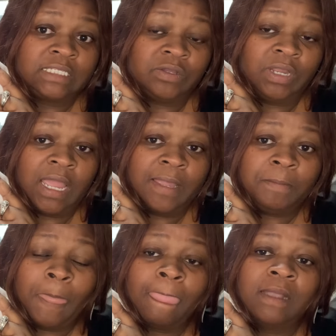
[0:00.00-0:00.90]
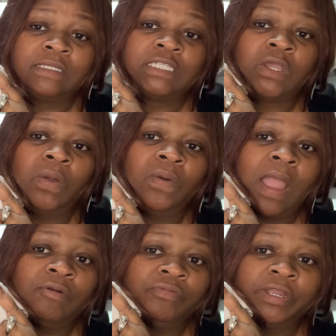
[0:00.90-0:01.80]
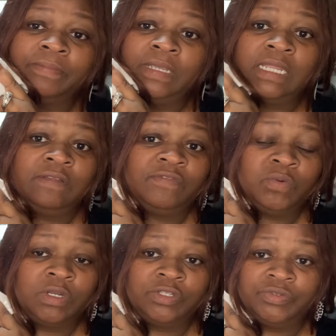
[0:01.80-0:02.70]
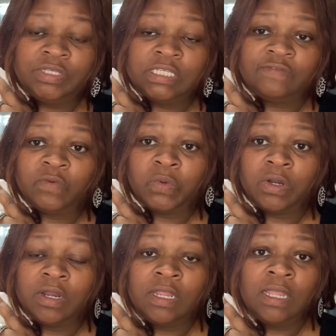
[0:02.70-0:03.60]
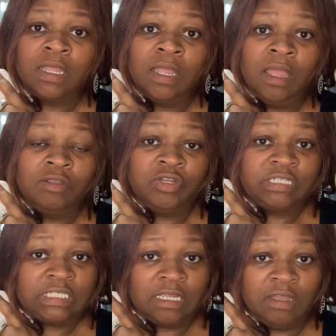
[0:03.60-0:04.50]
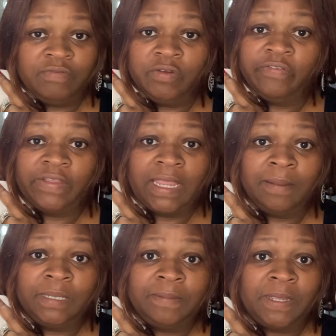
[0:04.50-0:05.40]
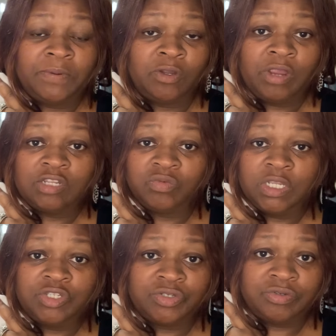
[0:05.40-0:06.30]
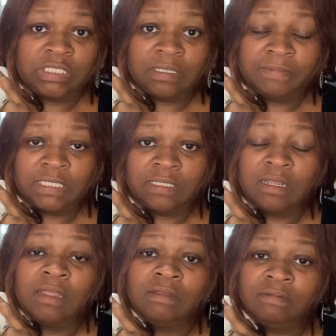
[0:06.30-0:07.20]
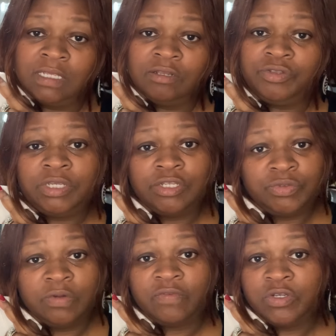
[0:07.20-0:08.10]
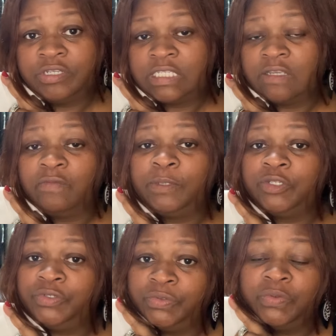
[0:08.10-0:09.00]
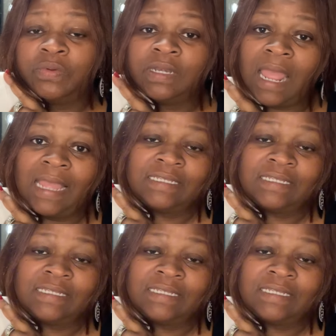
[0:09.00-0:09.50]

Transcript: Okay, so I would recommend, if you want to do this for yourself, your family, maybe a graduation or something, then you can do it for yourself, but do not